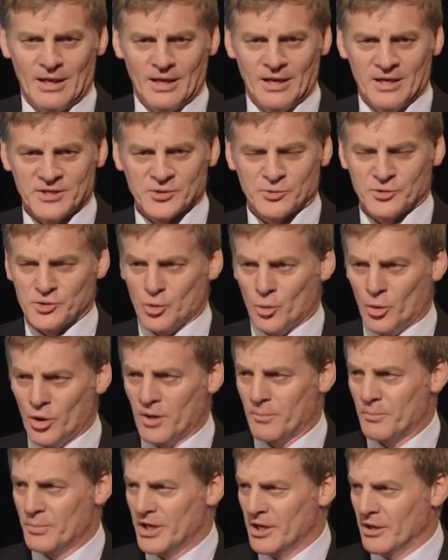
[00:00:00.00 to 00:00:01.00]
So it was quite
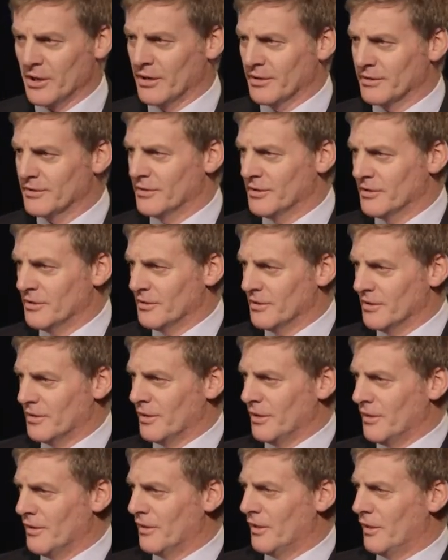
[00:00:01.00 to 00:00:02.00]
apparent
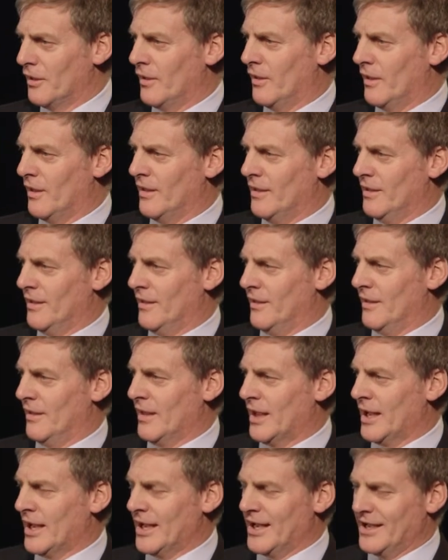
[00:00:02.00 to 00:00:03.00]

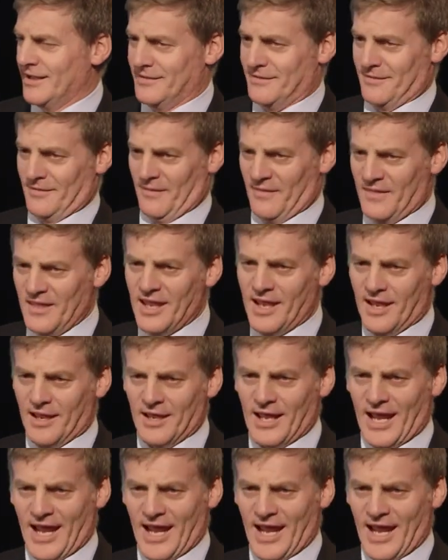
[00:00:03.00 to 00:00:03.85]
there,